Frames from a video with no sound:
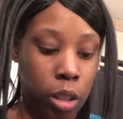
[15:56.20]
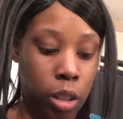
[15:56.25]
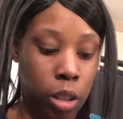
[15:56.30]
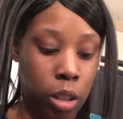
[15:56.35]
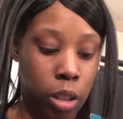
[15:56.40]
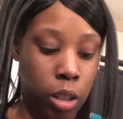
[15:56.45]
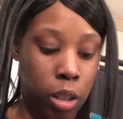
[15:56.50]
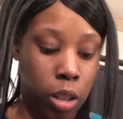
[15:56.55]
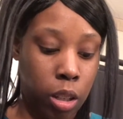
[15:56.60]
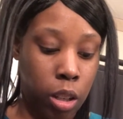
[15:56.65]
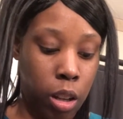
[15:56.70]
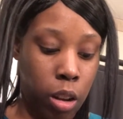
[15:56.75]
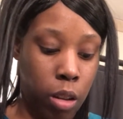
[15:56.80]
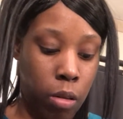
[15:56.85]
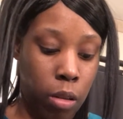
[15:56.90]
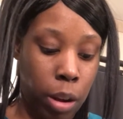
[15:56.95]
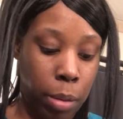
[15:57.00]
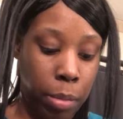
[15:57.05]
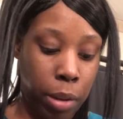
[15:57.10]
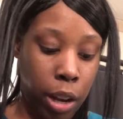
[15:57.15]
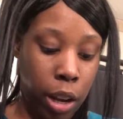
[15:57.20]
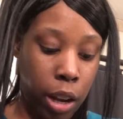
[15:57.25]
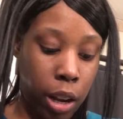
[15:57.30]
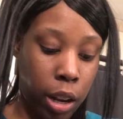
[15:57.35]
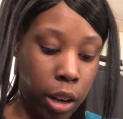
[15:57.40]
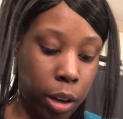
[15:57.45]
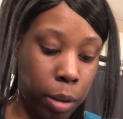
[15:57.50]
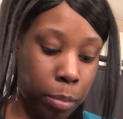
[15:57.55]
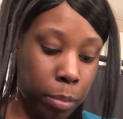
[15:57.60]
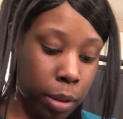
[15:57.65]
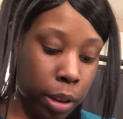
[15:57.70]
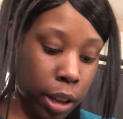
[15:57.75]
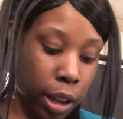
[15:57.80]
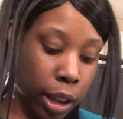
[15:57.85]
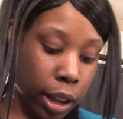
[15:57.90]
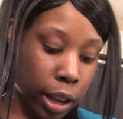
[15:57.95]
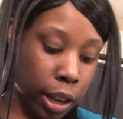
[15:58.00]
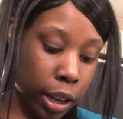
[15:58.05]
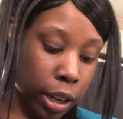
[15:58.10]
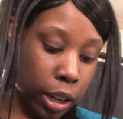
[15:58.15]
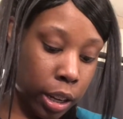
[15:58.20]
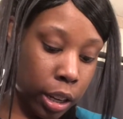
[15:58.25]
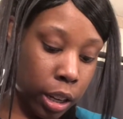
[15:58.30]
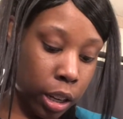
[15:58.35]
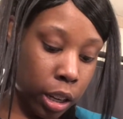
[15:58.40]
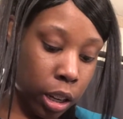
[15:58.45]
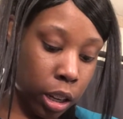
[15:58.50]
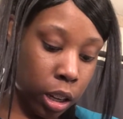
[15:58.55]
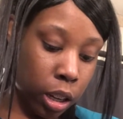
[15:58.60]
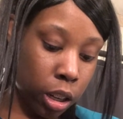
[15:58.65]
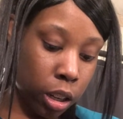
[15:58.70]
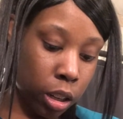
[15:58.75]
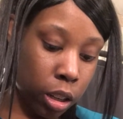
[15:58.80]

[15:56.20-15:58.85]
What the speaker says: So I'm kind of blinding.